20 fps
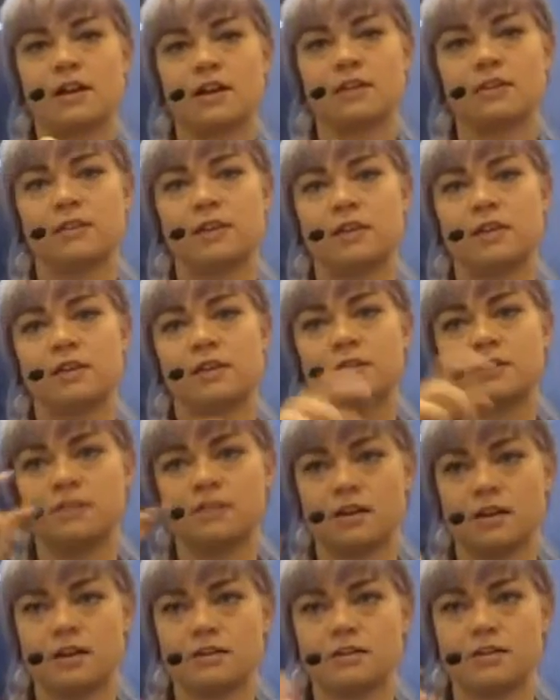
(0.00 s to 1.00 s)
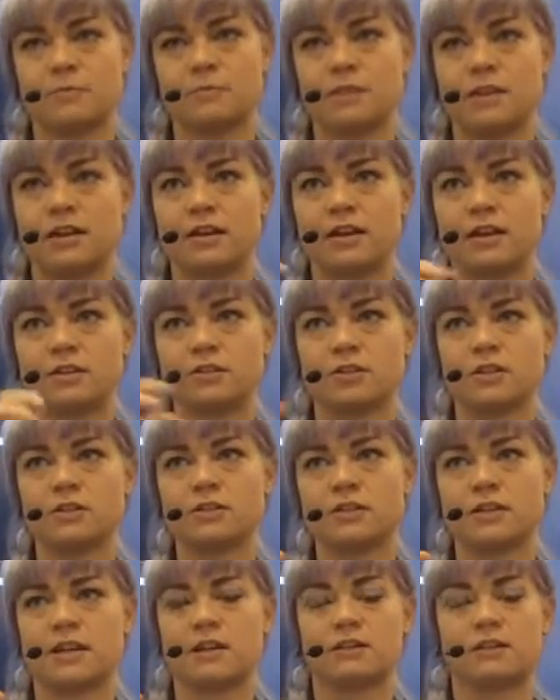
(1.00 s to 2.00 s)
and then it starts up that
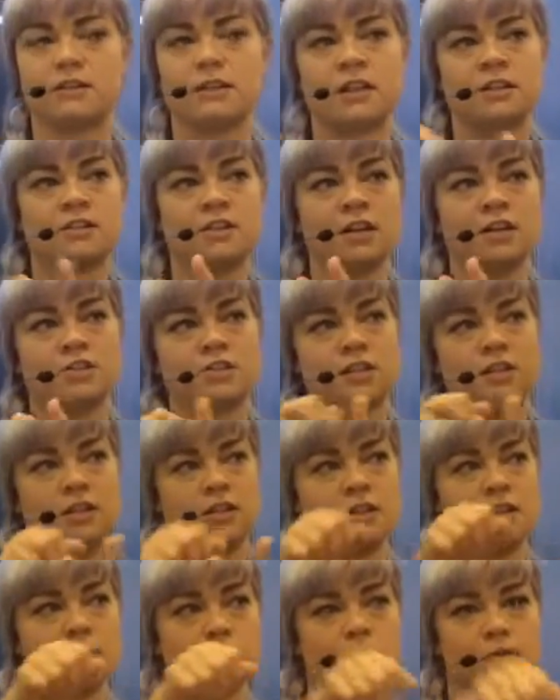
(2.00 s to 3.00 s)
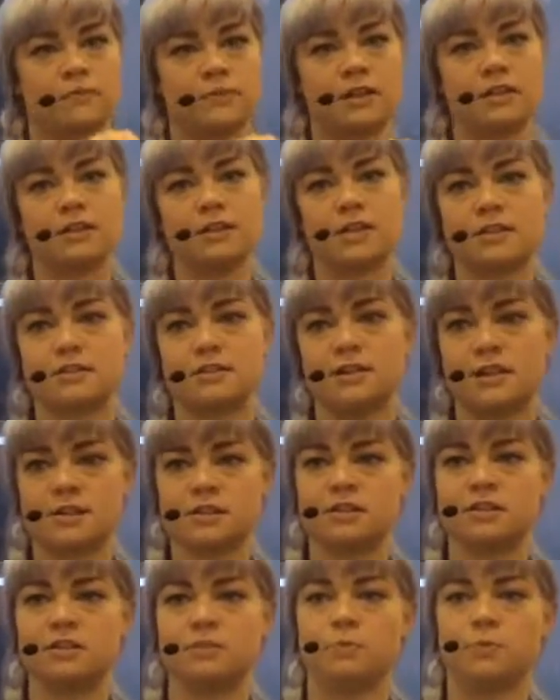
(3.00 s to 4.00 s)
engine sound, and that's actually another event that's
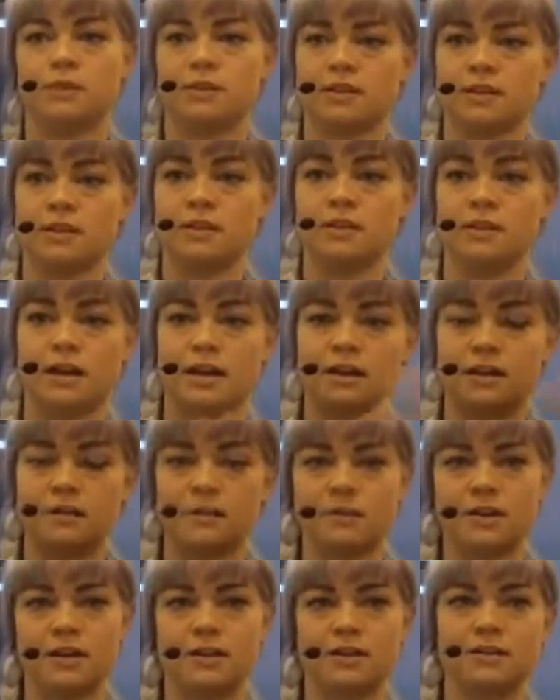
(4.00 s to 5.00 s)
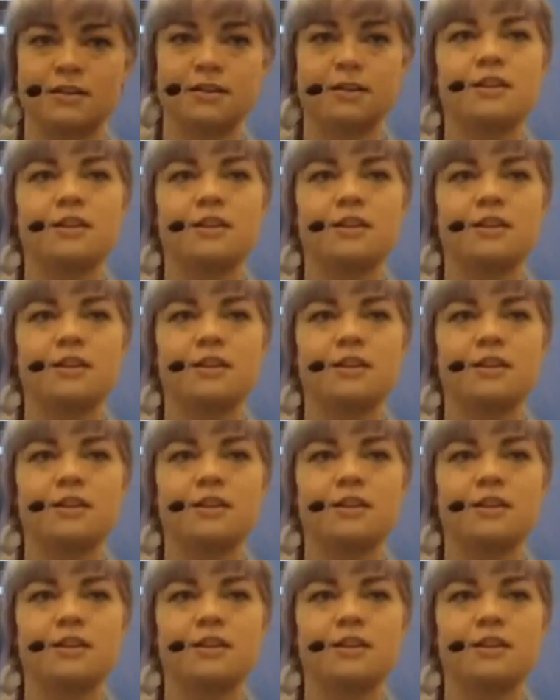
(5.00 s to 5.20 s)
nested within that event.